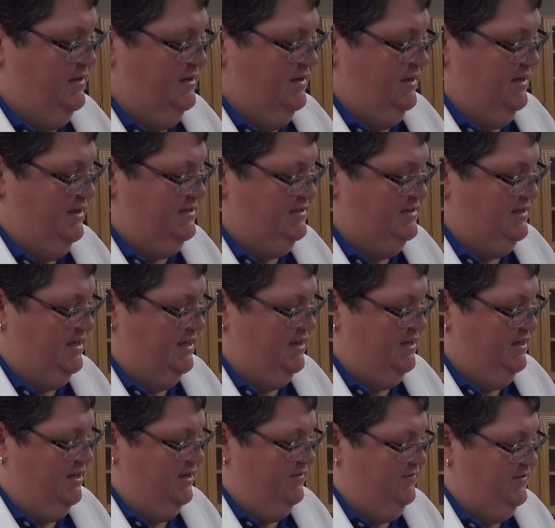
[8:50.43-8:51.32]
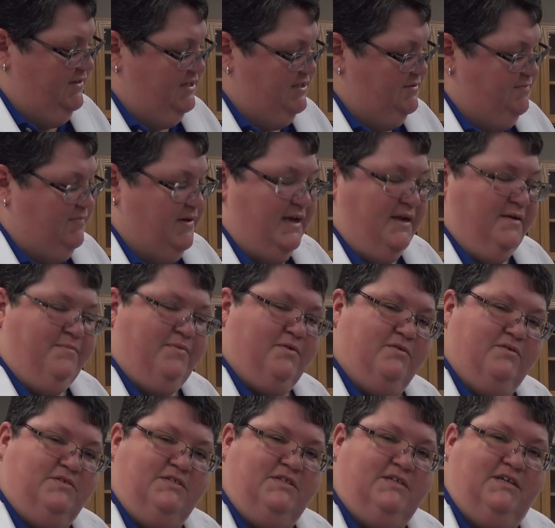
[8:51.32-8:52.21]
it's that lovely spike
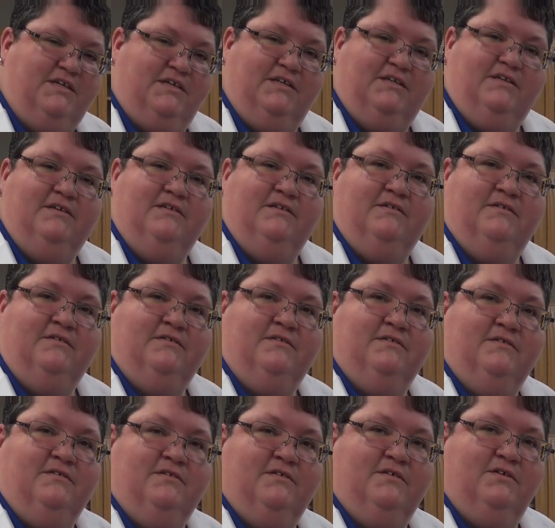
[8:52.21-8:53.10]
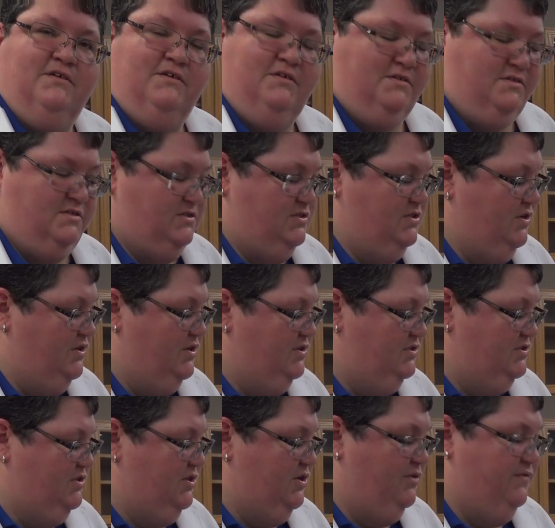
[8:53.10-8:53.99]
protein on
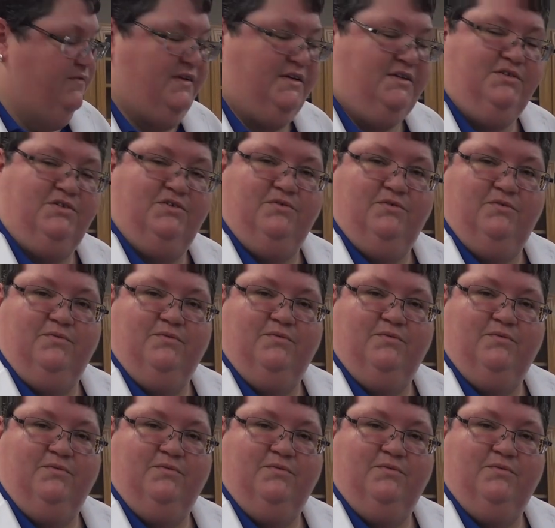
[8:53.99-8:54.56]
SARS-CoV-2